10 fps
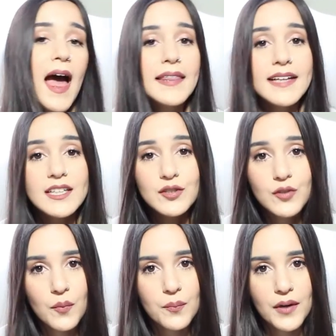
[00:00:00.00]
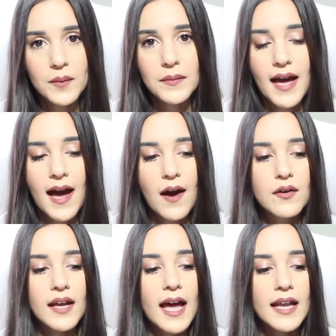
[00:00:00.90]
and that don't break me
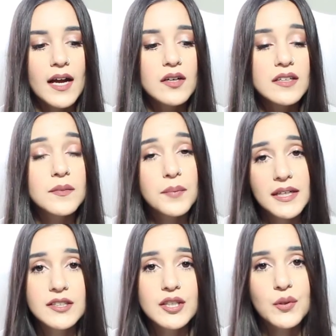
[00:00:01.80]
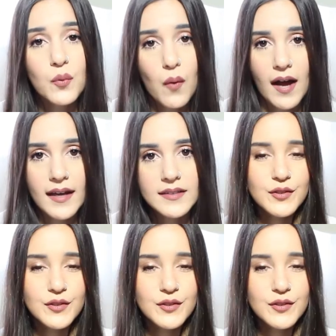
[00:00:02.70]
out and I'll explain to you why.